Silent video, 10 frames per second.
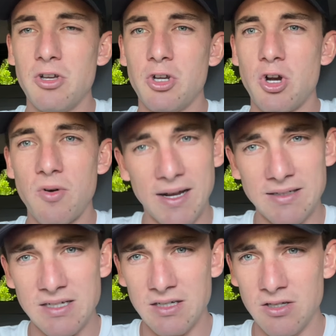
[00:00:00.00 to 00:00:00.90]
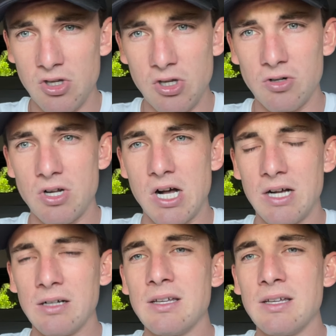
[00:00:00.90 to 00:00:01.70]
correcting your dog